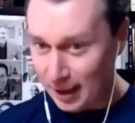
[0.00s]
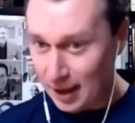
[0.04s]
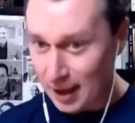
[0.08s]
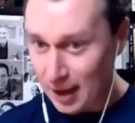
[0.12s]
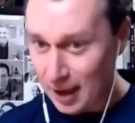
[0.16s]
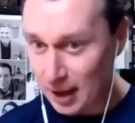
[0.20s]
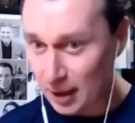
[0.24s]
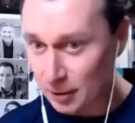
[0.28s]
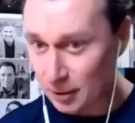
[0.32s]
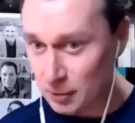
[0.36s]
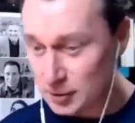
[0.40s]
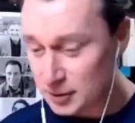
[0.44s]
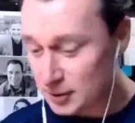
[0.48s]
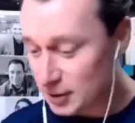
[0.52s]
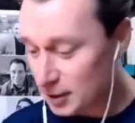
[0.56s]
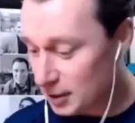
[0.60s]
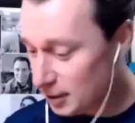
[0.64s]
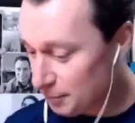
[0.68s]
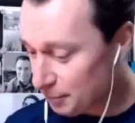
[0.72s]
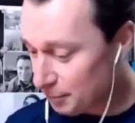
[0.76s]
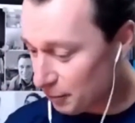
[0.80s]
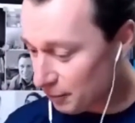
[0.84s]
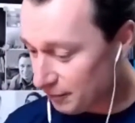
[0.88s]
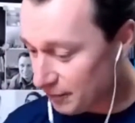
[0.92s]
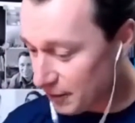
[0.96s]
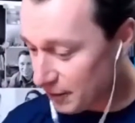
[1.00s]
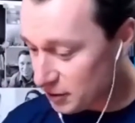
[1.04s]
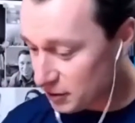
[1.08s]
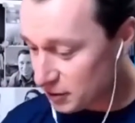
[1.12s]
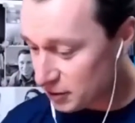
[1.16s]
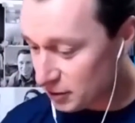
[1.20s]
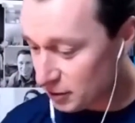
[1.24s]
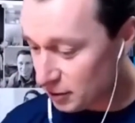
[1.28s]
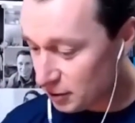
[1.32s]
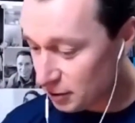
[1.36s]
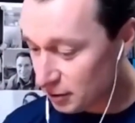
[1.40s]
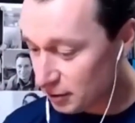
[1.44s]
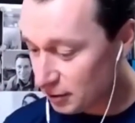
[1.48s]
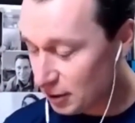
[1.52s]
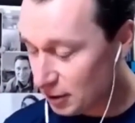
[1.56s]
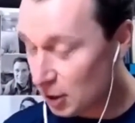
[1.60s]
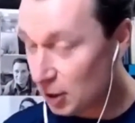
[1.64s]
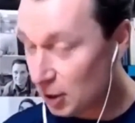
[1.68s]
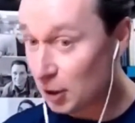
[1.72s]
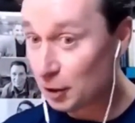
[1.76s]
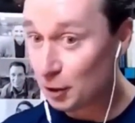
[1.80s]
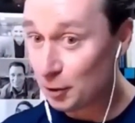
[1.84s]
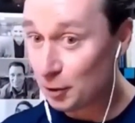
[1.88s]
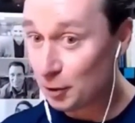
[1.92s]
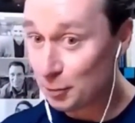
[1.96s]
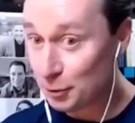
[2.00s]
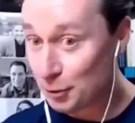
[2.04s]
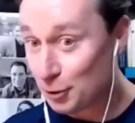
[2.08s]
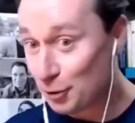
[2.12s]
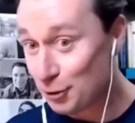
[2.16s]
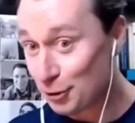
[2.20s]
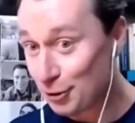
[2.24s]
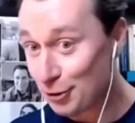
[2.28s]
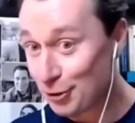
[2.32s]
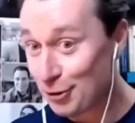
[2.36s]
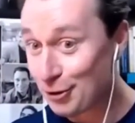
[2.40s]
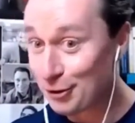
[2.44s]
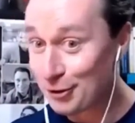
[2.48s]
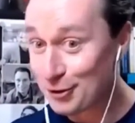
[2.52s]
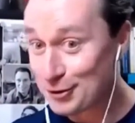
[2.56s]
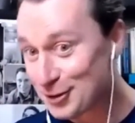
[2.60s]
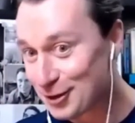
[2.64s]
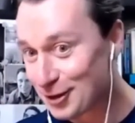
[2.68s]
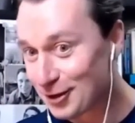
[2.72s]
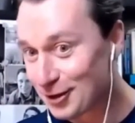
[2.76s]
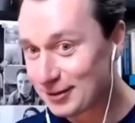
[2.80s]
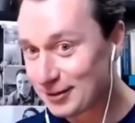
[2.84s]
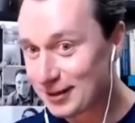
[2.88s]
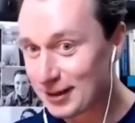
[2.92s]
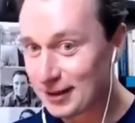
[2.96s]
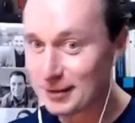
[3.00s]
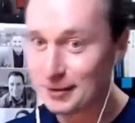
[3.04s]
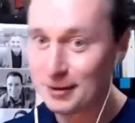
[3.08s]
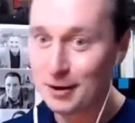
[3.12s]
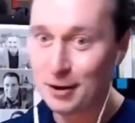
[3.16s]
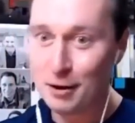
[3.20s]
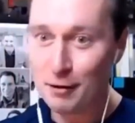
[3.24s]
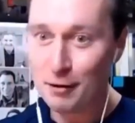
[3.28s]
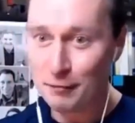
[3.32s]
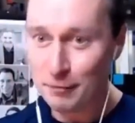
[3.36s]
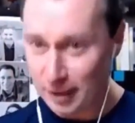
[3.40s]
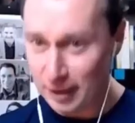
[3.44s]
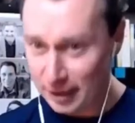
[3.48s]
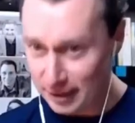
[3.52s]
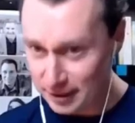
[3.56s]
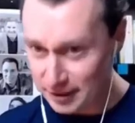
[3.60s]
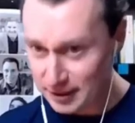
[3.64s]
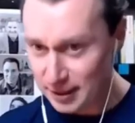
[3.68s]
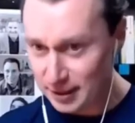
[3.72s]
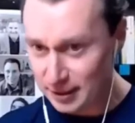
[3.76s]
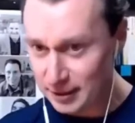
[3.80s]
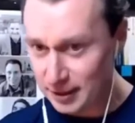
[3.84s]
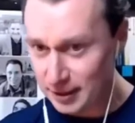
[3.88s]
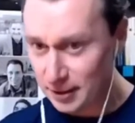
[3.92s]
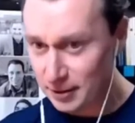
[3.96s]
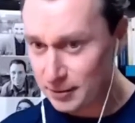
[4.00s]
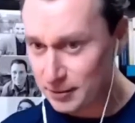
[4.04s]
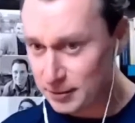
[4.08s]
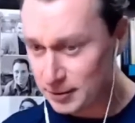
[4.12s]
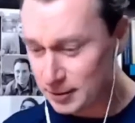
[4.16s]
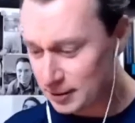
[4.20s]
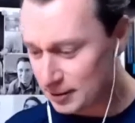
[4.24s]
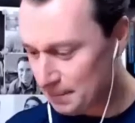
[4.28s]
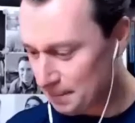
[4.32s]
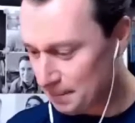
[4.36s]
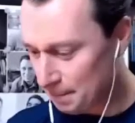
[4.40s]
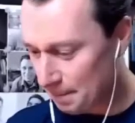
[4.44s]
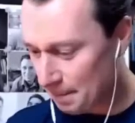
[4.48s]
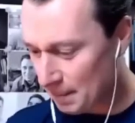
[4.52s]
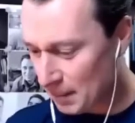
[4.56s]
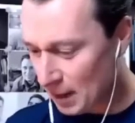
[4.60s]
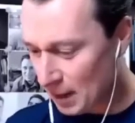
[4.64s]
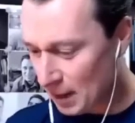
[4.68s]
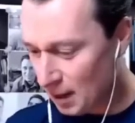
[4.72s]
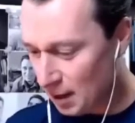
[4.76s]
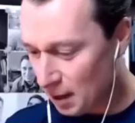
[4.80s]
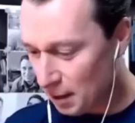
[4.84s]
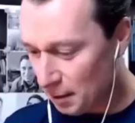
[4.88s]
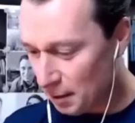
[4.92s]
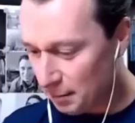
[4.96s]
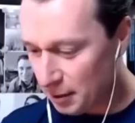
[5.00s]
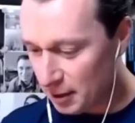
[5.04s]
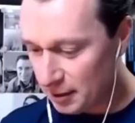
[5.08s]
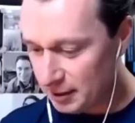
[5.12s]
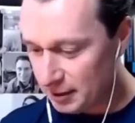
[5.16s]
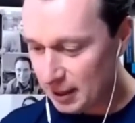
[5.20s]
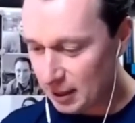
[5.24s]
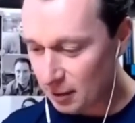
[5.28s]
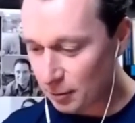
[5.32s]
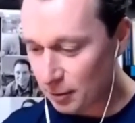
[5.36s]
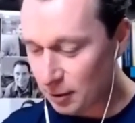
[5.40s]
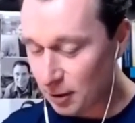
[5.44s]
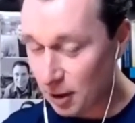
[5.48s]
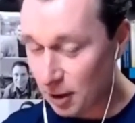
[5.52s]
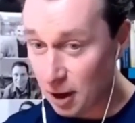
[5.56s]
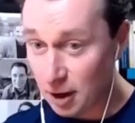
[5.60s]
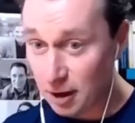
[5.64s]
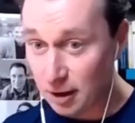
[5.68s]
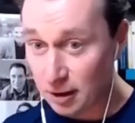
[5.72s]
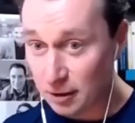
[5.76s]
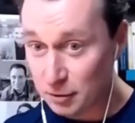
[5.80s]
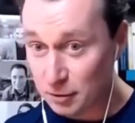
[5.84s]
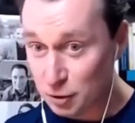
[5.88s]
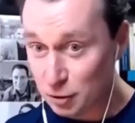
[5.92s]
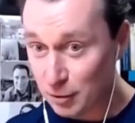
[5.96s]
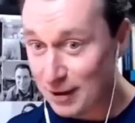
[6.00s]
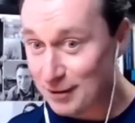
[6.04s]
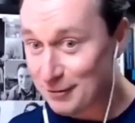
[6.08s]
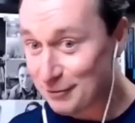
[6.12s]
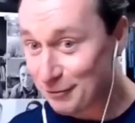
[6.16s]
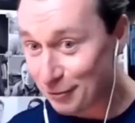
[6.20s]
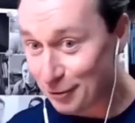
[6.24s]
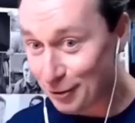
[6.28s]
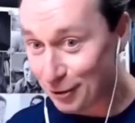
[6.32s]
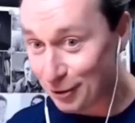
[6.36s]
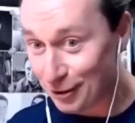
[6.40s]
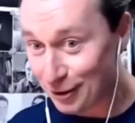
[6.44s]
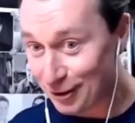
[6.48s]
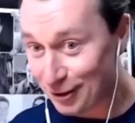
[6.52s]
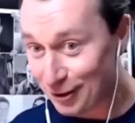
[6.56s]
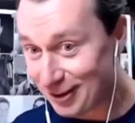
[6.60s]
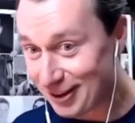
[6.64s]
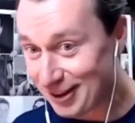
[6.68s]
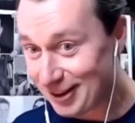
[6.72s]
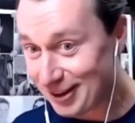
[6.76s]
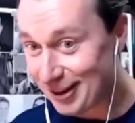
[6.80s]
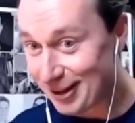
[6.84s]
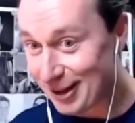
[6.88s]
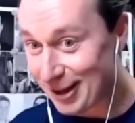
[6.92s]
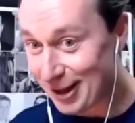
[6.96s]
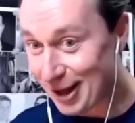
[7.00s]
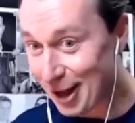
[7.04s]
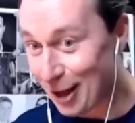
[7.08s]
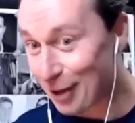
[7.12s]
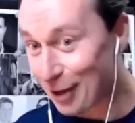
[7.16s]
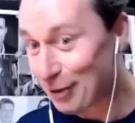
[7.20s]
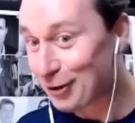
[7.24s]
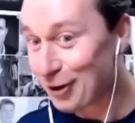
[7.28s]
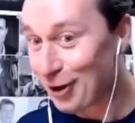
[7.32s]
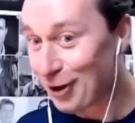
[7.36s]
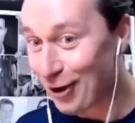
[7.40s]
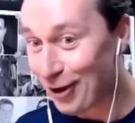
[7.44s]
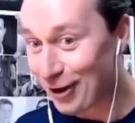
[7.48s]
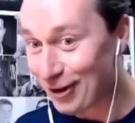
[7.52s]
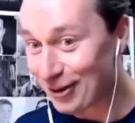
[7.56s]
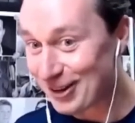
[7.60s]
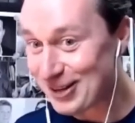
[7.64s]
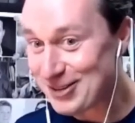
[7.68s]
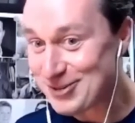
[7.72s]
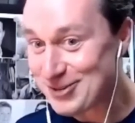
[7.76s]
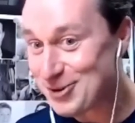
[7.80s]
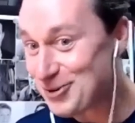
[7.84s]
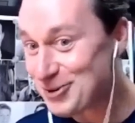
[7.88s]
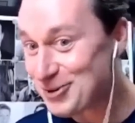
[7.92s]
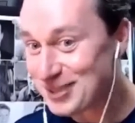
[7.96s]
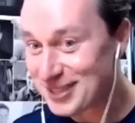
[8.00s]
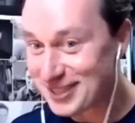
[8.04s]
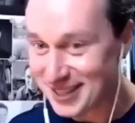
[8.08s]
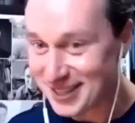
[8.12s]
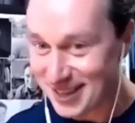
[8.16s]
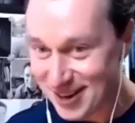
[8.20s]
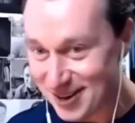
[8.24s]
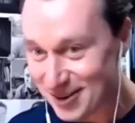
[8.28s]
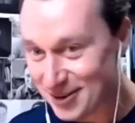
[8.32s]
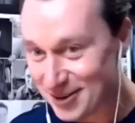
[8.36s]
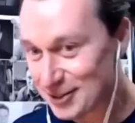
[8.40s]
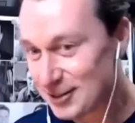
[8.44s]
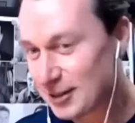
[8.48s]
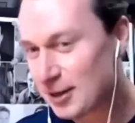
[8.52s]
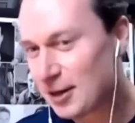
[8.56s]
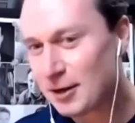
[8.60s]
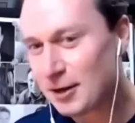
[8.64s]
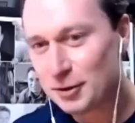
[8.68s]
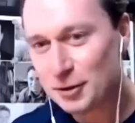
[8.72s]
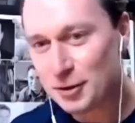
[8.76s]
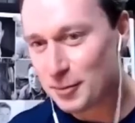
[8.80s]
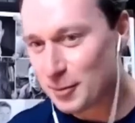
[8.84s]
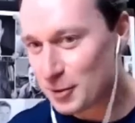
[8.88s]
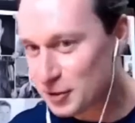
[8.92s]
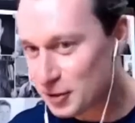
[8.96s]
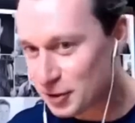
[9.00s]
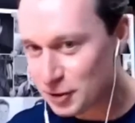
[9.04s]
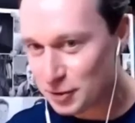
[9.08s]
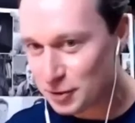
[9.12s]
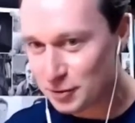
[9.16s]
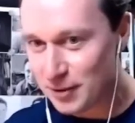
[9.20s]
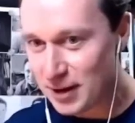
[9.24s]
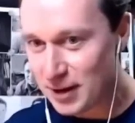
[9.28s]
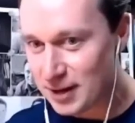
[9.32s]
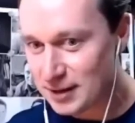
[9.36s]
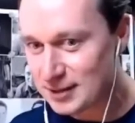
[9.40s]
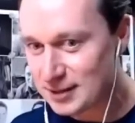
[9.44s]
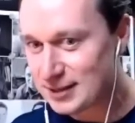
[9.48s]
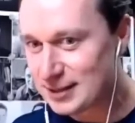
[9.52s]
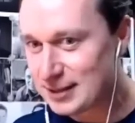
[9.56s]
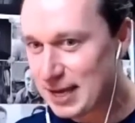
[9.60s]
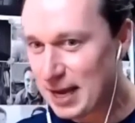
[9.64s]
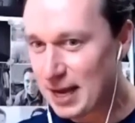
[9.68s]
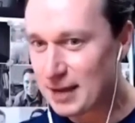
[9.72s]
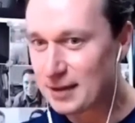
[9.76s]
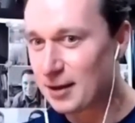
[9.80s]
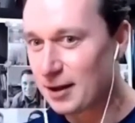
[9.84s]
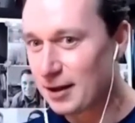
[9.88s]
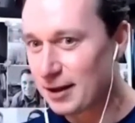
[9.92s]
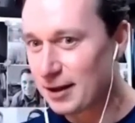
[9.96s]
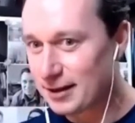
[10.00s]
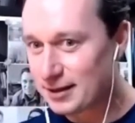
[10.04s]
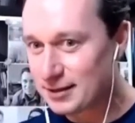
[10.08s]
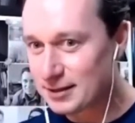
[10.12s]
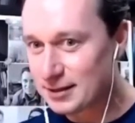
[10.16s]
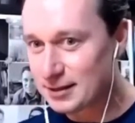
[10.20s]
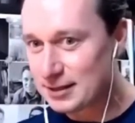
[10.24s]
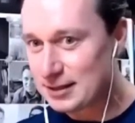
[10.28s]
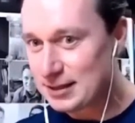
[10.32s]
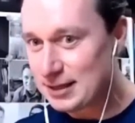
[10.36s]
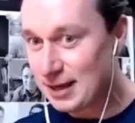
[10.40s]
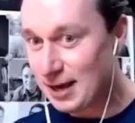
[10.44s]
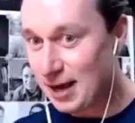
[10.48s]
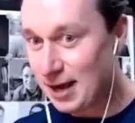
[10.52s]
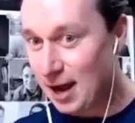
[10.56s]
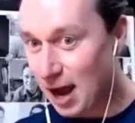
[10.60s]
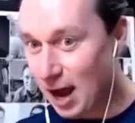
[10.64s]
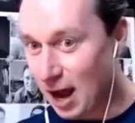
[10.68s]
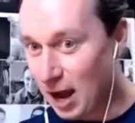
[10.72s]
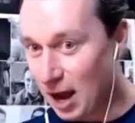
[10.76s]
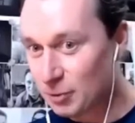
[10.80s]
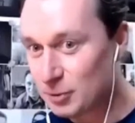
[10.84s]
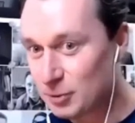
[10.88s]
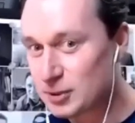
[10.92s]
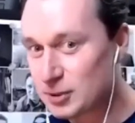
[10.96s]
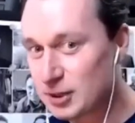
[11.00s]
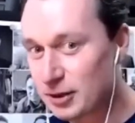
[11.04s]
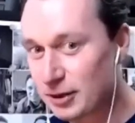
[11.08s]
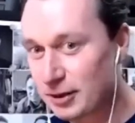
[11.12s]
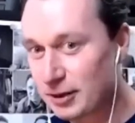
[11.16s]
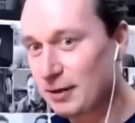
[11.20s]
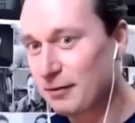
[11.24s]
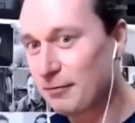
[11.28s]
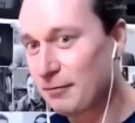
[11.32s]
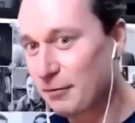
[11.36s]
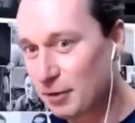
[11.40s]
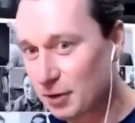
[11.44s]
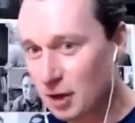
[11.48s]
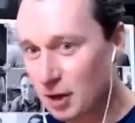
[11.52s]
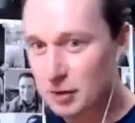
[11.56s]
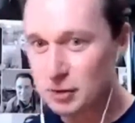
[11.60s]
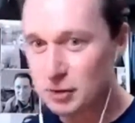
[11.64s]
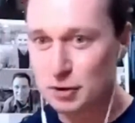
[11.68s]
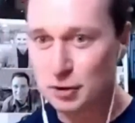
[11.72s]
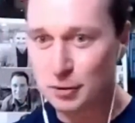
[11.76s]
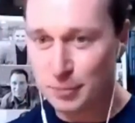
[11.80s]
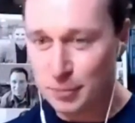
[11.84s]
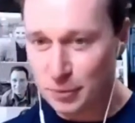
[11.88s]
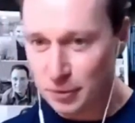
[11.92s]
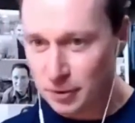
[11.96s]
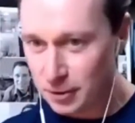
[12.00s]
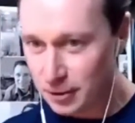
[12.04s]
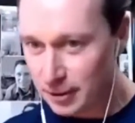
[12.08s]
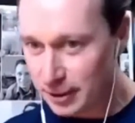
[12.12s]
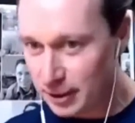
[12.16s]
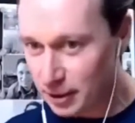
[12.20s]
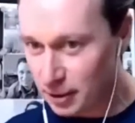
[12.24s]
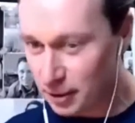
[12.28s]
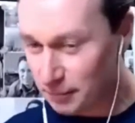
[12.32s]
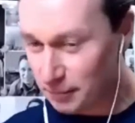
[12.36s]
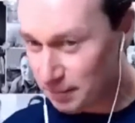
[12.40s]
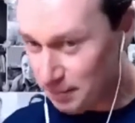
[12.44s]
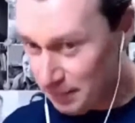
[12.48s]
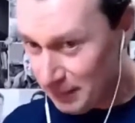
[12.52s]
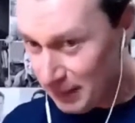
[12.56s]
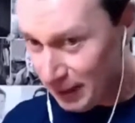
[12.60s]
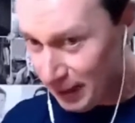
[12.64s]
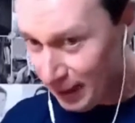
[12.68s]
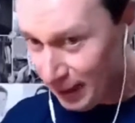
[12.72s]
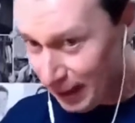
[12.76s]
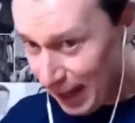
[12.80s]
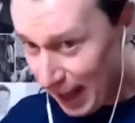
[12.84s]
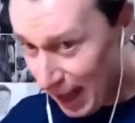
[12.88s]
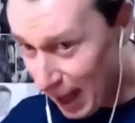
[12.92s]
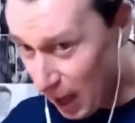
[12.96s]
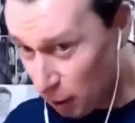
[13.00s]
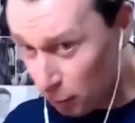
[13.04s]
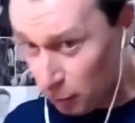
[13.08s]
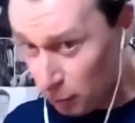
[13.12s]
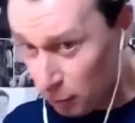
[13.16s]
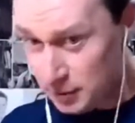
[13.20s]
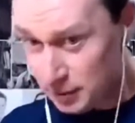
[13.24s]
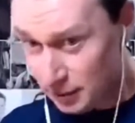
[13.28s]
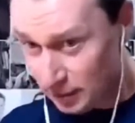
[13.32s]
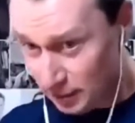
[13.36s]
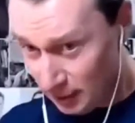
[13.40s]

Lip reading: I was a professional computer consultant for 18 years, but they were long, dreadful, alcohol-induced years, too much stress, deadlines. I was looking for an entrepreneurial out.